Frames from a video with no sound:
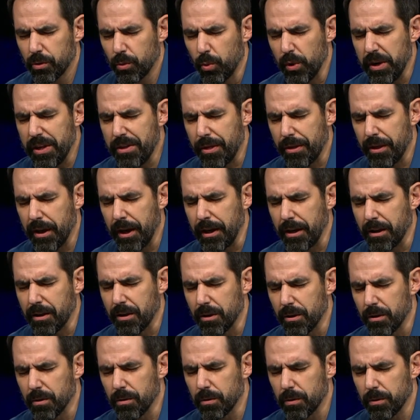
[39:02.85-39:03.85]
We thank
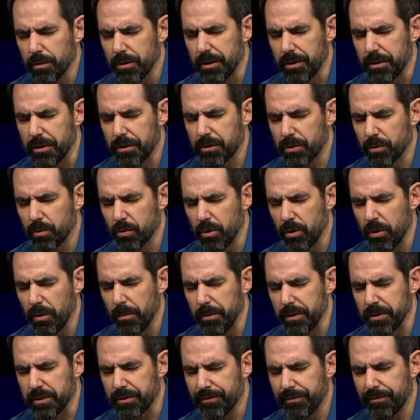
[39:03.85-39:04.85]
you that this room
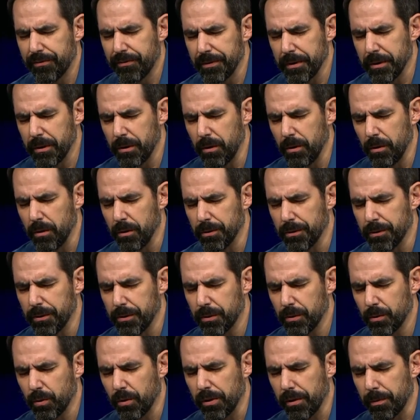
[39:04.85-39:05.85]
is filled
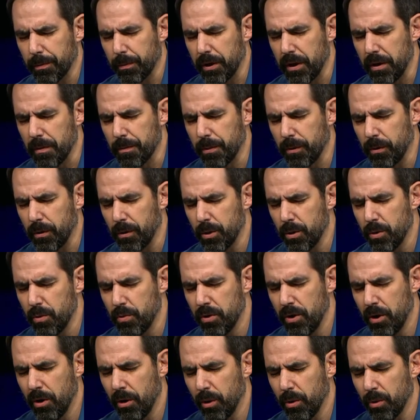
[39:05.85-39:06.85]
with people who
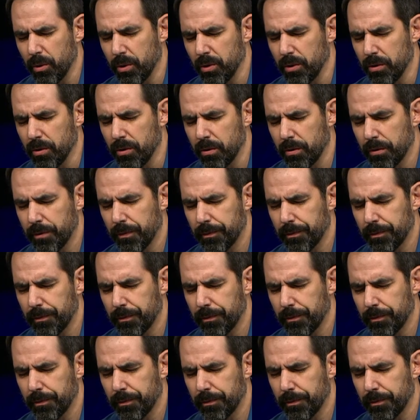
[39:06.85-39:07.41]
know you.